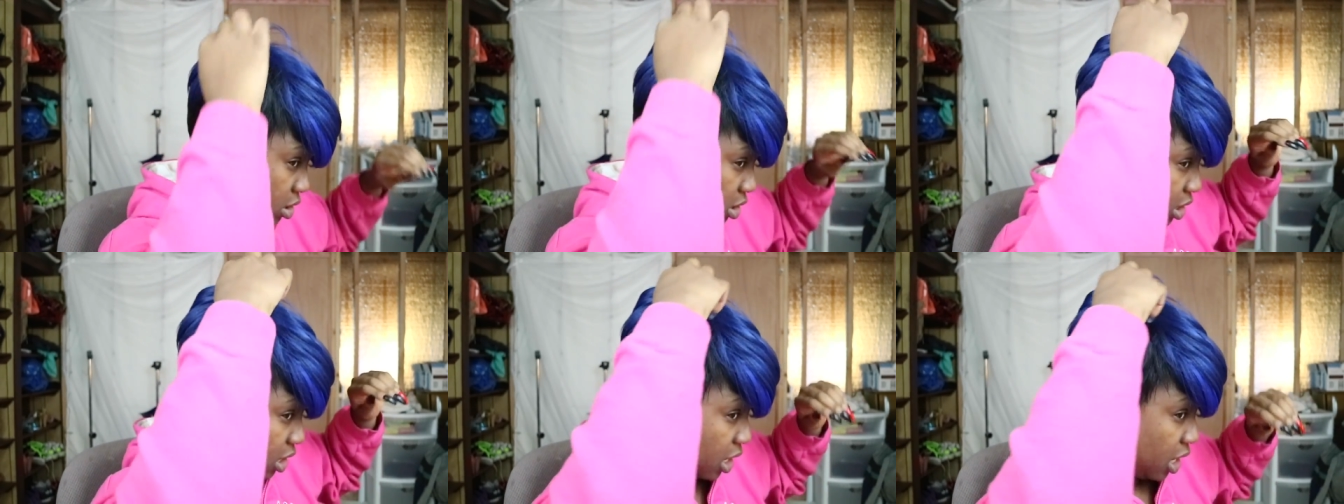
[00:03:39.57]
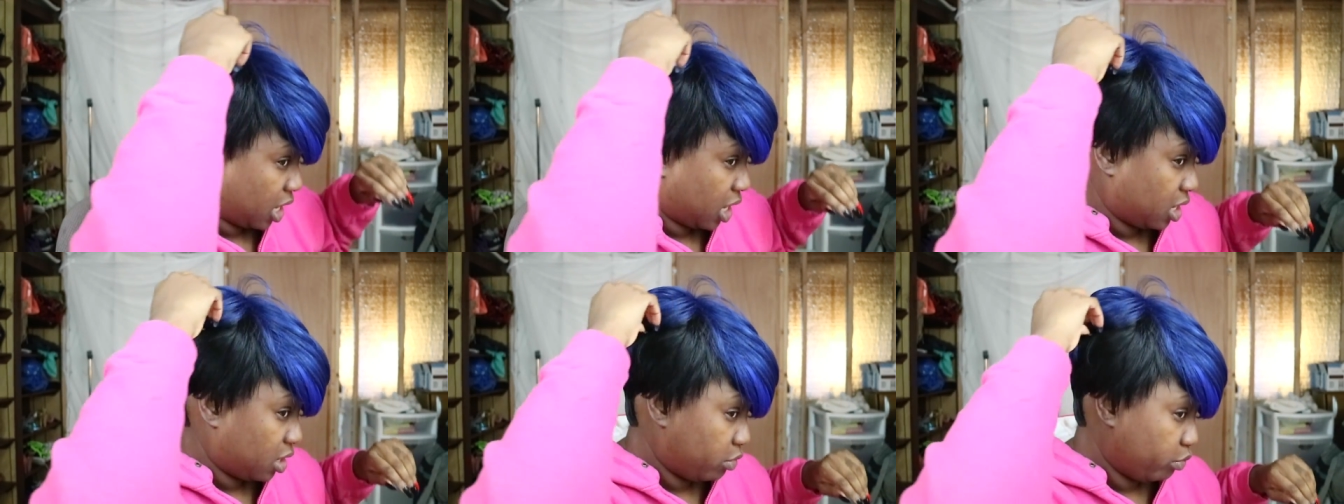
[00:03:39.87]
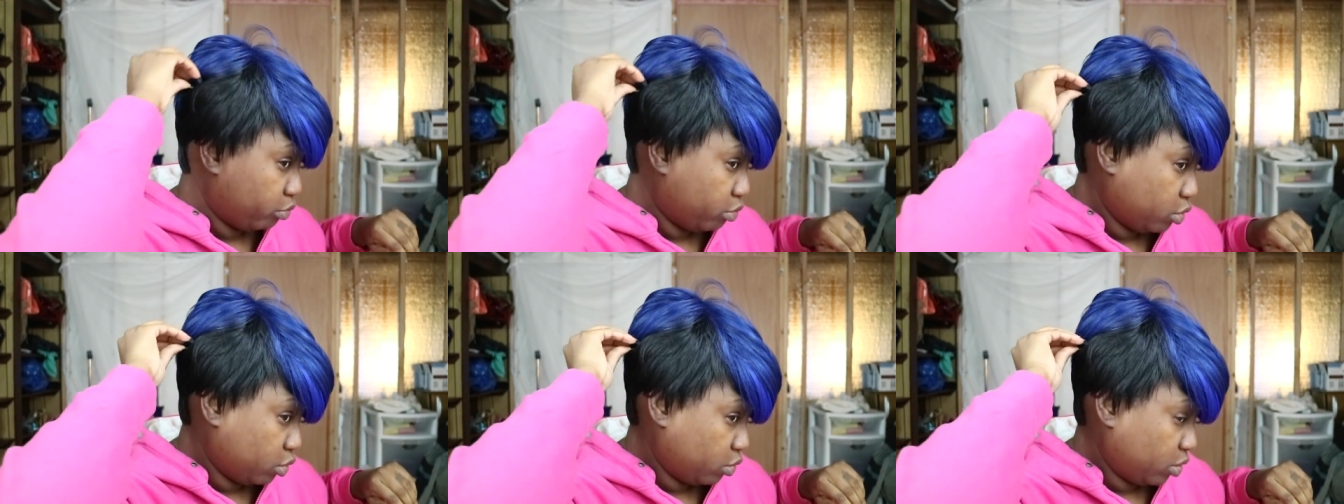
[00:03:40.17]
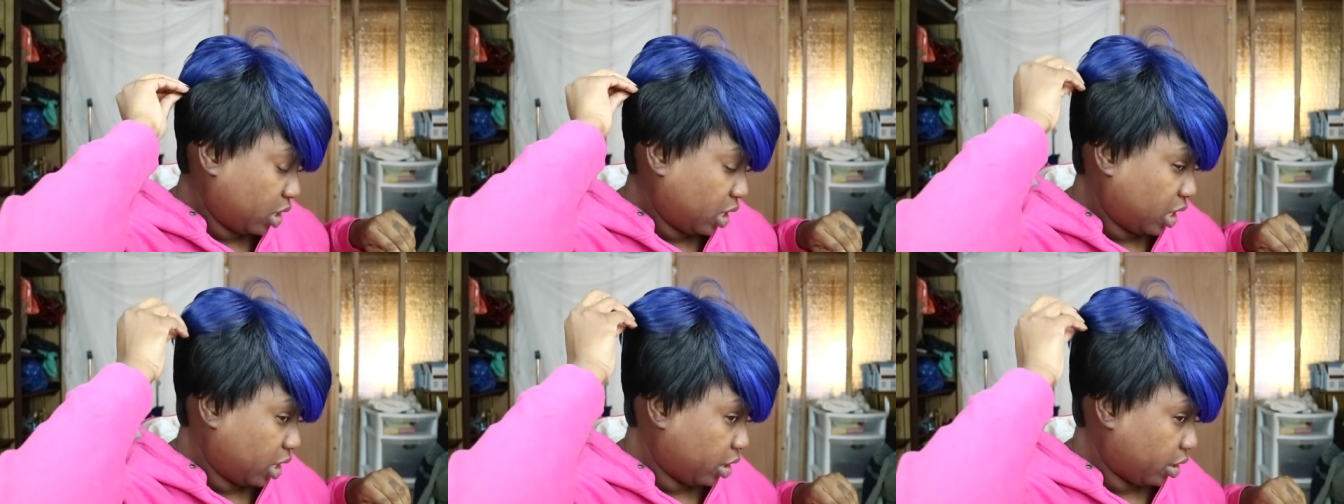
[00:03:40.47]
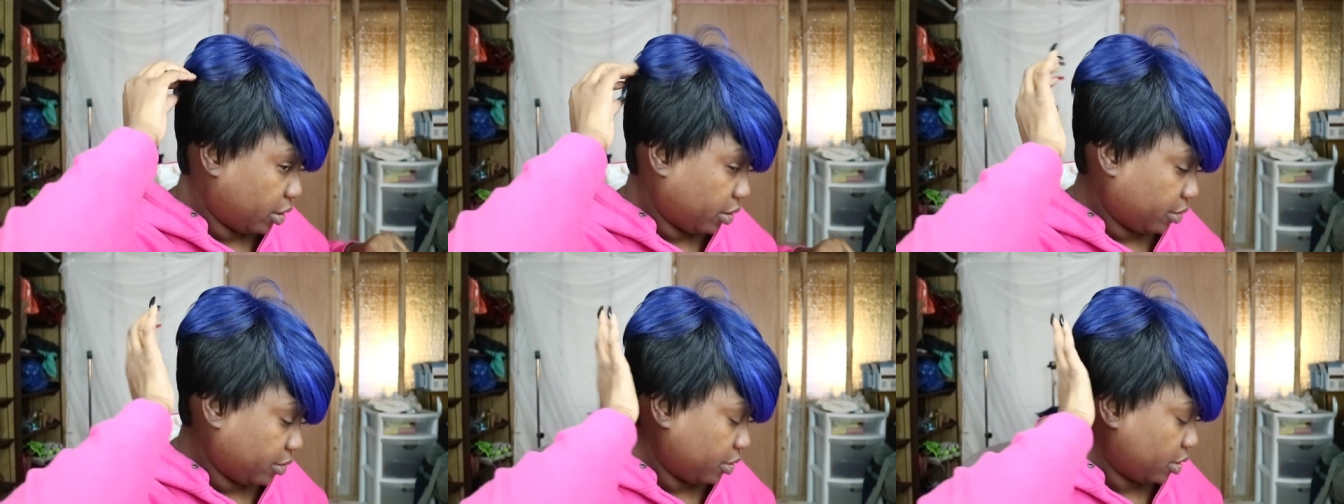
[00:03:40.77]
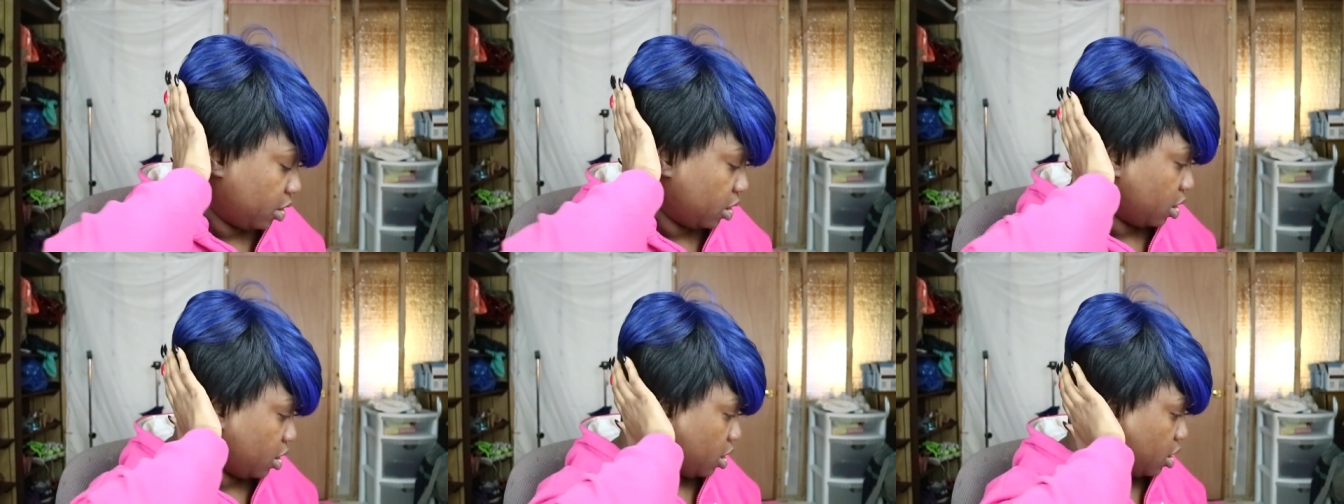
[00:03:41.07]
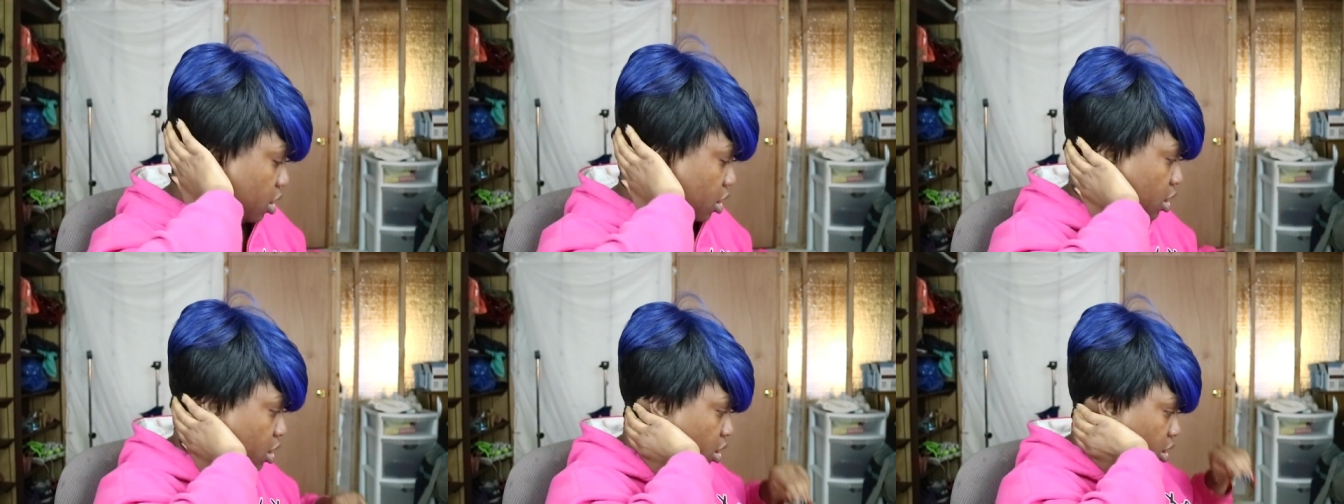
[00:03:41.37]
It's a hint of blue here.
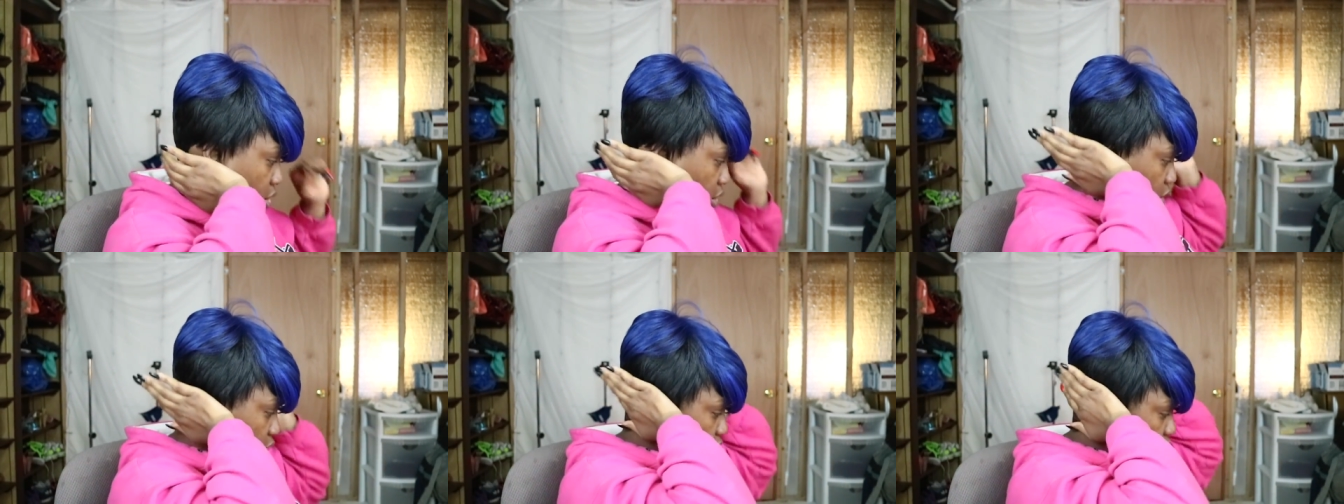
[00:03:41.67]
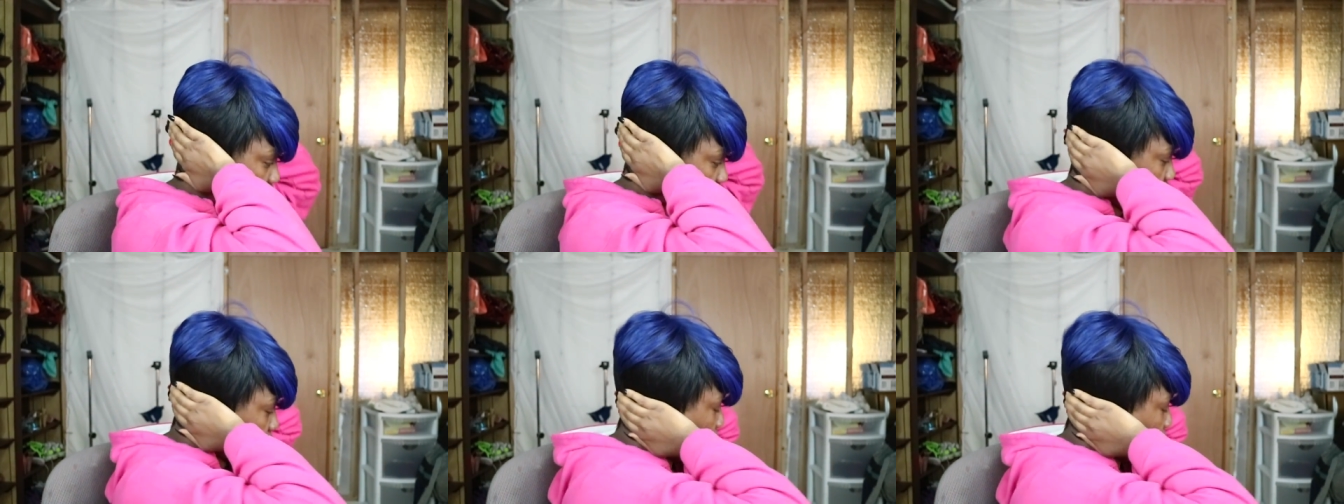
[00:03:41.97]
Show you